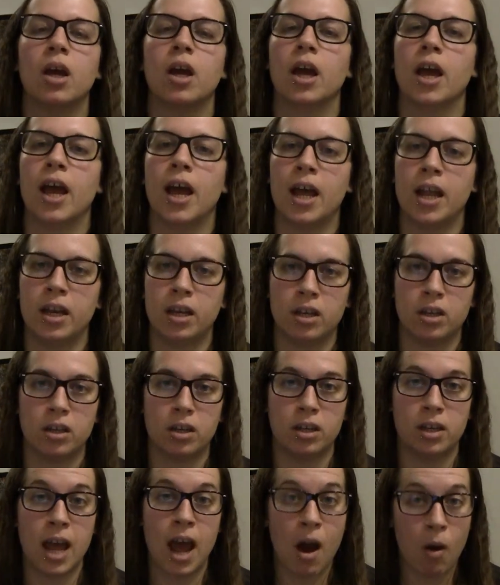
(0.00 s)
And
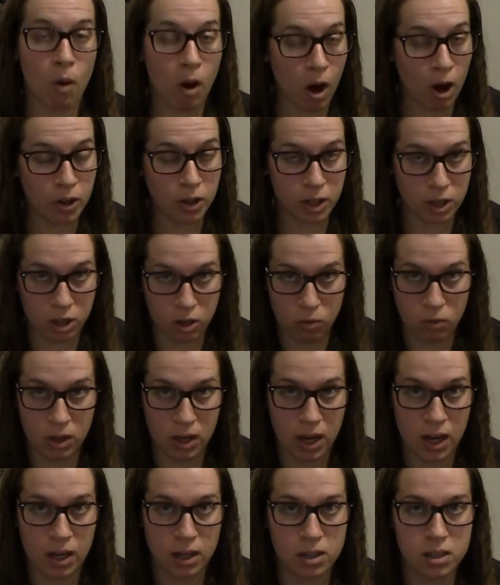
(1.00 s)
now all the
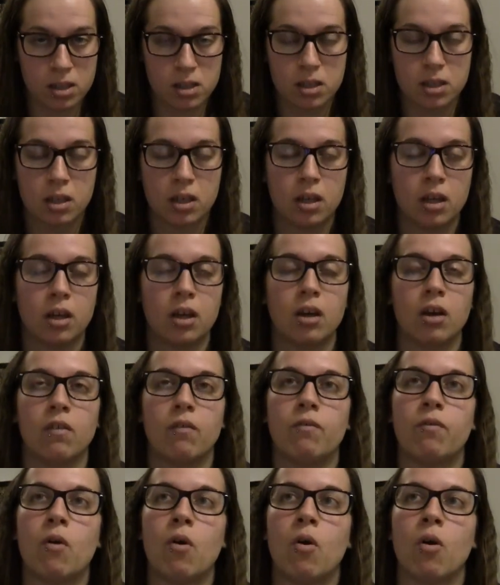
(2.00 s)
Q&As
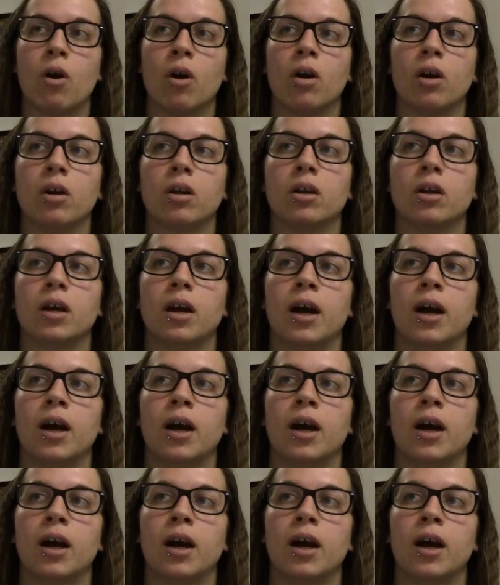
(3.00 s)
for